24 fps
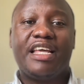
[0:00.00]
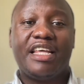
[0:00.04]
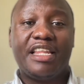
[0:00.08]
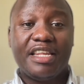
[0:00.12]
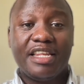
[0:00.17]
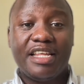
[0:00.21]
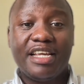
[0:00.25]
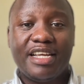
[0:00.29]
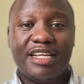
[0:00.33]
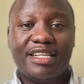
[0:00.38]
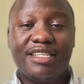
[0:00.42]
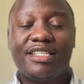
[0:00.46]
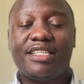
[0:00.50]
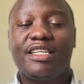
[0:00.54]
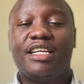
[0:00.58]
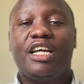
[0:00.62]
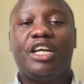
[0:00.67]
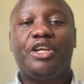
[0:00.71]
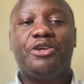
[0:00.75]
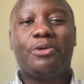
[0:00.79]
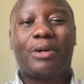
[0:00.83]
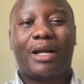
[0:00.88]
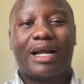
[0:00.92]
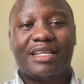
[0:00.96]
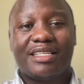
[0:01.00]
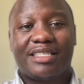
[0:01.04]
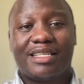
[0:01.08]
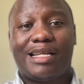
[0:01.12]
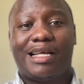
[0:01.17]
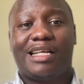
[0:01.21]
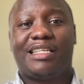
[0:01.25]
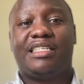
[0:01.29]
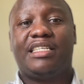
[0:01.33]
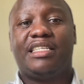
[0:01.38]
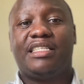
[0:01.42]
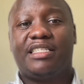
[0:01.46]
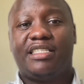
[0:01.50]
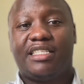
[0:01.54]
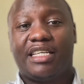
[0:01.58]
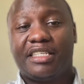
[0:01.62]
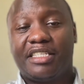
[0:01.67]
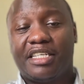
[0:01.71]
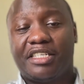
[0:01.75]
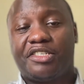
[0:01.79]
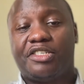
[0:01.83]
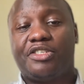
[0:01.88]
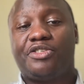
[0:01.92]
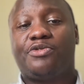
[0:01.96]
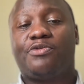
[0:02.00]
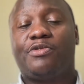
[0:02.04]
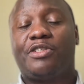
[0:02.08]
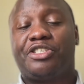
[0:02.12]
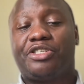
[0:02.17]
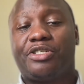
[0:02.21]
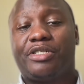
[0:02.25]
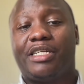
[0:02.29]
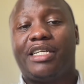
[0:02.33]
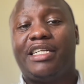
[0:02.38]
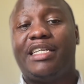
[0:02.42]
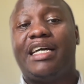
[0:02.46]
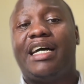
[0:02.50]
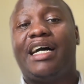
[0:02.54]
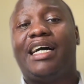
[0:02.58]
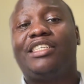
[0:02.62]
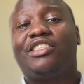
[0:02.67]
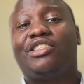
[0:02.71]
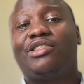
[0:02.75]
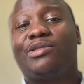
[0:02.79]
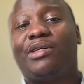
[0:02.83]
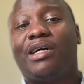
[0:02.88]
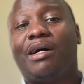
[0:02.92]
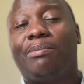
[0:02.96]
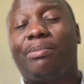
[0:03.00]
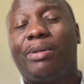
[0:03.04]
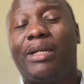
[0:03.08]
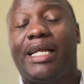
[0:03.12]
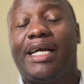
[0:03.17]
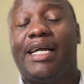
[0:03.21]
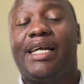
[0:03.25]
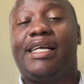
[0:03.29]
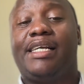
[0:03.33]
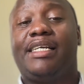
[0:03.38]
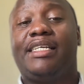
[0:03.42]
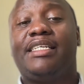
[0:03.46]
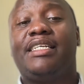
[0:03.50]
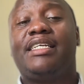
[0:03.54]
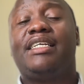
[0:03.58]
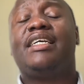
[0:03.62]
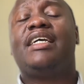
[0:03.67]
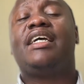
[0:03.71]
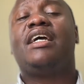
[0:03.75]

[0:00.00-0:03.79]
Indeed, you can see that in such a situation, the leader has to apply